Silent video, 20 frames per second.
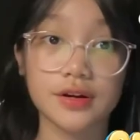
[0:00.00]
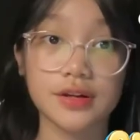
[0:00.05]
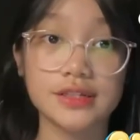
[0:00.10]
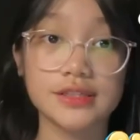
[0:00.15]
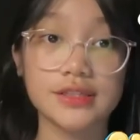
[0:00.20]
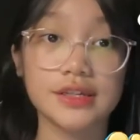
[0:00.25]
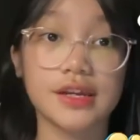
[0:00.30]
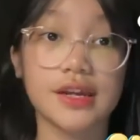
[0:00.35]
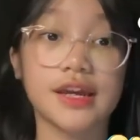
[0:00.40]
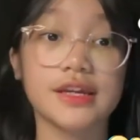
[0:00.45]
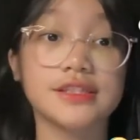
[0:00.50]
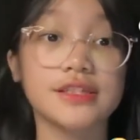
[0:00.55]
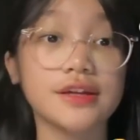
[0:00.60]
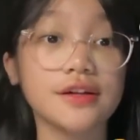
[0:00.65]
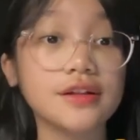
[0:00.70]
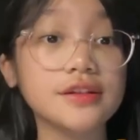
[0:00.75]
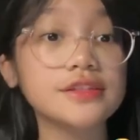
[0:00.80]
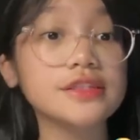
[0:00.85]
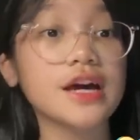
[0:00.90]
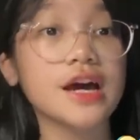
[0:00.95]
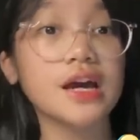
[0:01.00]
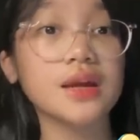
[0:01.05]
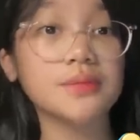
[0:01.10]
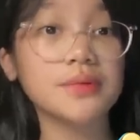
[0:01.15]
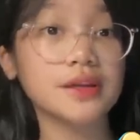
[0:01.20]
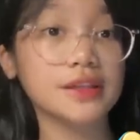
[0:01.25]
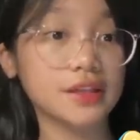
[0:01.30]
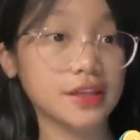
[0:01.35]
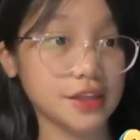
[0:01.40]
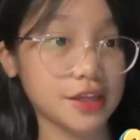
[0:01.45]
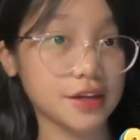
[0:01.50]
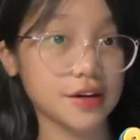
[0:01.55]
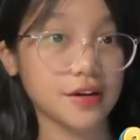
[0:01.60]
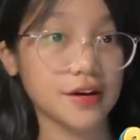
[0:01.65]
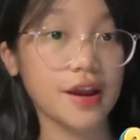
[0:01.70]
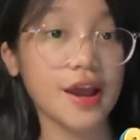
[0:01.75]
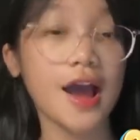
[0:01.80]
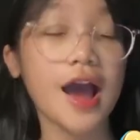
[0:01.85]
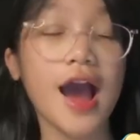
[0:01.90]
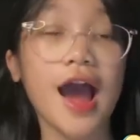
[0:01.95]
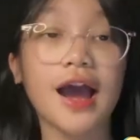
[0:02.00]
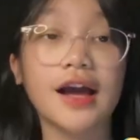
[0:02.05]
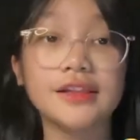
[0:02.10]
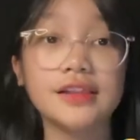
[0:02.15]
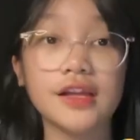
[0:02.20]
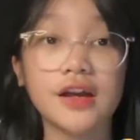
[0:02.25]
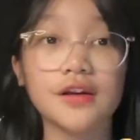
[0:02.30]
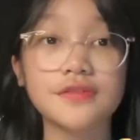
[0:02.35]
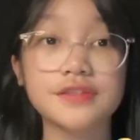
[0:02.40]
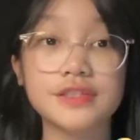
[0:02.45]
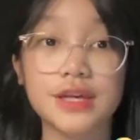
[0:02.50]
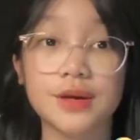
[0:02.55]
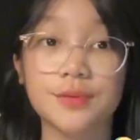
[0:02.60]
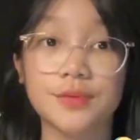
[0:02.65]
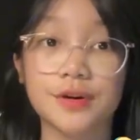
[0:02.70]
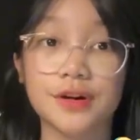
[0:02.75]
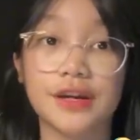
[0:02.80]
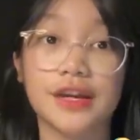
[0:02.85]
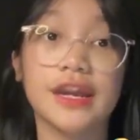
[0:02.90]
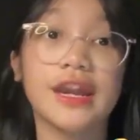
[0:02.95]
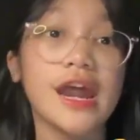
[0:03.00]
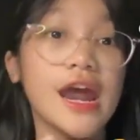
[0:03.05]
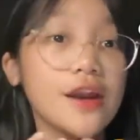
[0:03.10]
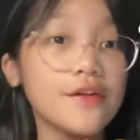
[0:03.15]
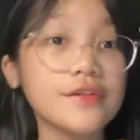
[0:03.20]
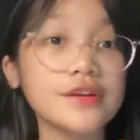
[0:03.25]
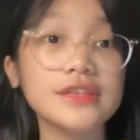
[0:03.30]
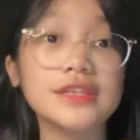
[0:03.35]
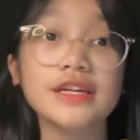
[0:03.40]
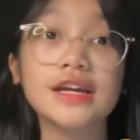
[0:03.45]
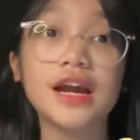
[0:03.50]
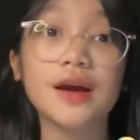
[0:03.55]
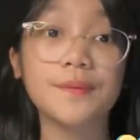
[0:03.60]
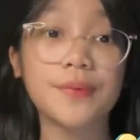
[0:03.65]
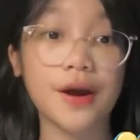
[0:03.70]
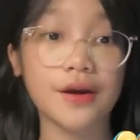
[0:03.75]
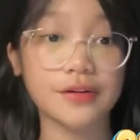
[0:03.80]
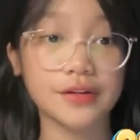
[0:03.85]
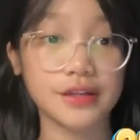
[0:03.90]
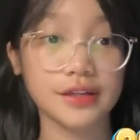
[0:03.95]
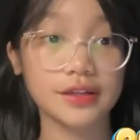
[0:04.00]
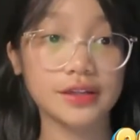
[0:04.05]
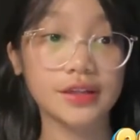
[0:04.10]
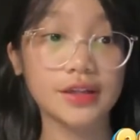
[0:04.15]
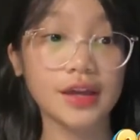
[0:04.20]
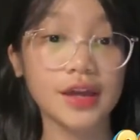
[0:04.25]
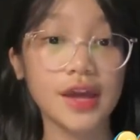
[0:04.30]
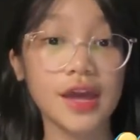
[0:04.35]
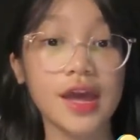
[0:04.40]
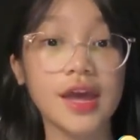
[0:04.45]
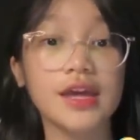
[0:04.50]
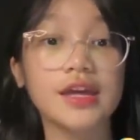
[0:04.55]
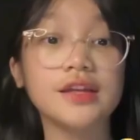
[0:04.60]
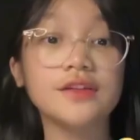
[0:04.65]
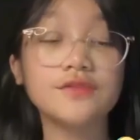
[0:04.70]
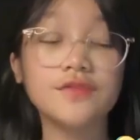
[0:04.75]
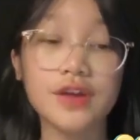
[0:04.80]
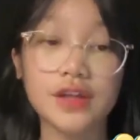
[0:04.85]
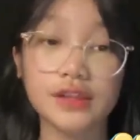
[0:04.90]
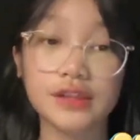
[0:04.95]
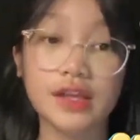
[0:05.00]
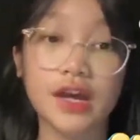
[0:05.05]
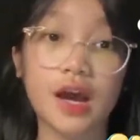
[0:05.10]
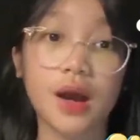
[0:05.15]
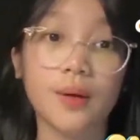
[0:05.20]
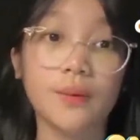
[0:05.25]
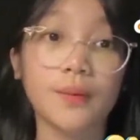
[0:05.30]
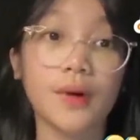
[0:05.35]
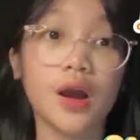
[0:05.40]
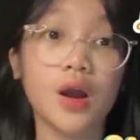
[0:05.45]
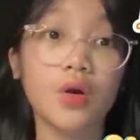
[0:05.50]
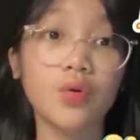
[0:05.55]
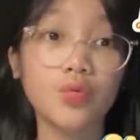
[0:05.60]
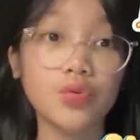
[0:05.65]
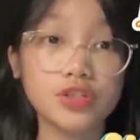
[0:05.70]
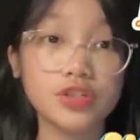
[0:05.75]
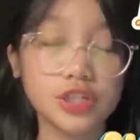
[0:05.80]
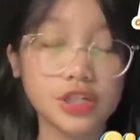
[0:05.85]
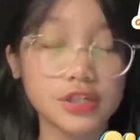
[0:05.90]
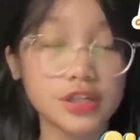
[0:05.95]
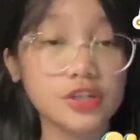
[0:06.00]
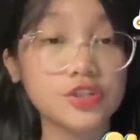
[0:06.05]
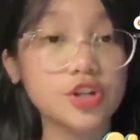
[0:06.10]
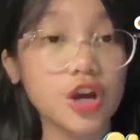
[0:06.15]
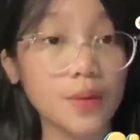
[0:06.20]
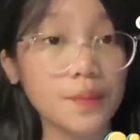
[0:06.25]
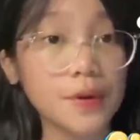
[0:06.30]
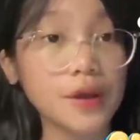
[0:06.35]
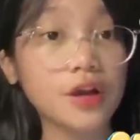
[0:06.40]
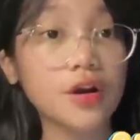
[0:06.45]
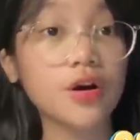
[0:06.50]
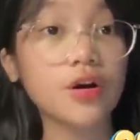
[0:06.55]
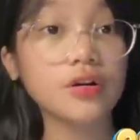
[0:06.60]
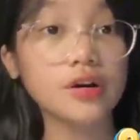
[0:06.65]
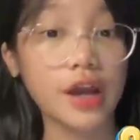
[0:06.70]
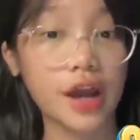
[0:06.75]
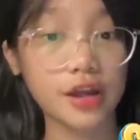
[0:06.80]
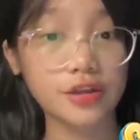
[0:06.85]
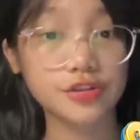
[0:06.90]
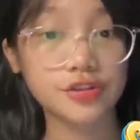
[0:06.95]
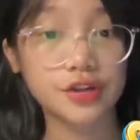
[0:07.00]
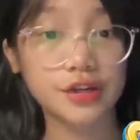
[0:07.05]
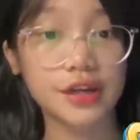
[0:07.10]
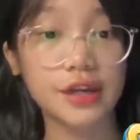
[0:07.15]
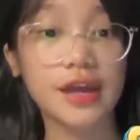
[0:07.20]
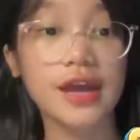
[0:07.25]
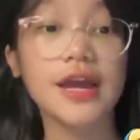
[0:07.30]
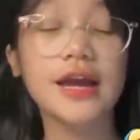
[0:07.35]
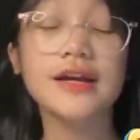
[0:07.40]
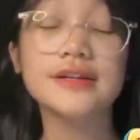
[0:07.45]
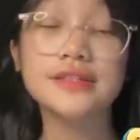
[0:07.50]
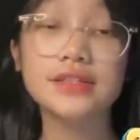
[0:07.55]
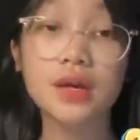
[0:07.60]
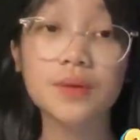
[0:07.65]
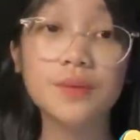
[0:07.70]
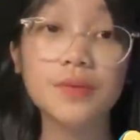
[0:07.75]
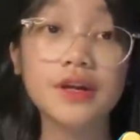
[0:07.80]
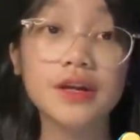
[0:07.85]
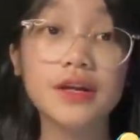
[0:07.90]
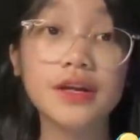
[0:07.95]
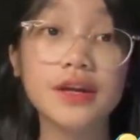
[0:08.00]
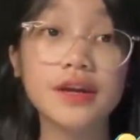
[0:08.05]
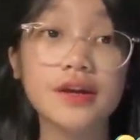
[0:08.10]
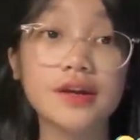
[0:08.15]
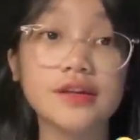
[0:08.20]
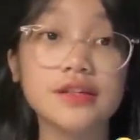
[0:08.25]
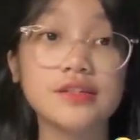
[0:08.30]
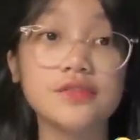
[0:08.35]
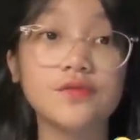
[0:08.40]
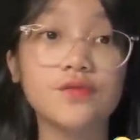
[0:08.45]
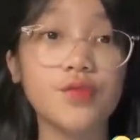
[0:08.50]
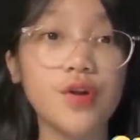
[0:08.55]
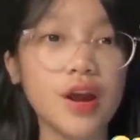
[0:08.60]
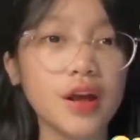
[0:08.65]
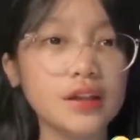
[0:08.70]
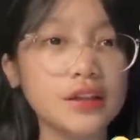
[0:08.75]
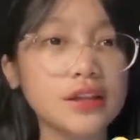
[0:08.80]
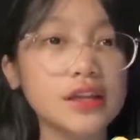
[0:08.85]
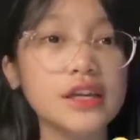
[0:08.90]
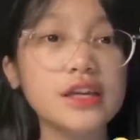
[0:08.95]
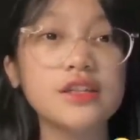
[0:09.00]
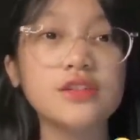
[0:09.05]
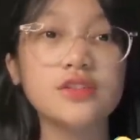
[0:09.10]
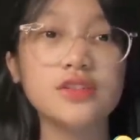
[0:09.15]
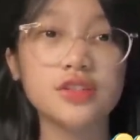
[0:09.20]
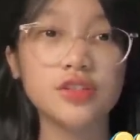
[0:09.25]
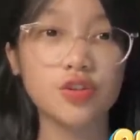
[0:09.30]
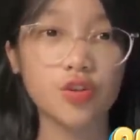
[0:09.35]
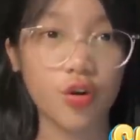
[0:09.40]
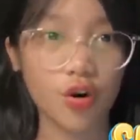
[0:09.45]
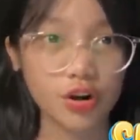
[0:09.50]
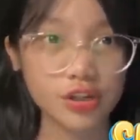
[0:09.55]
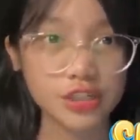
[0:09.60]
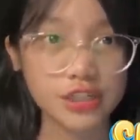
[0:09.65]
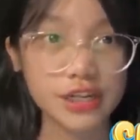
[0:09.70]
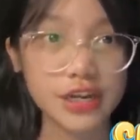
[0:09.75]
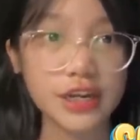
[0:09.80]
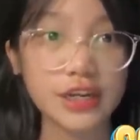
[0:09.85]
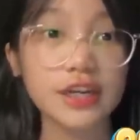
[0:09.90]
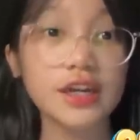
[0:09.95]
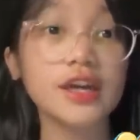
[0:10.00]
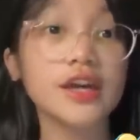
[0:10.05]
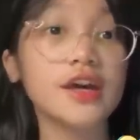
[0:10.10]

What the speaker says: is an ideal time in the year. I love summer and everything about it. In Vietnam, which is a tropical country, summer here is really scorching,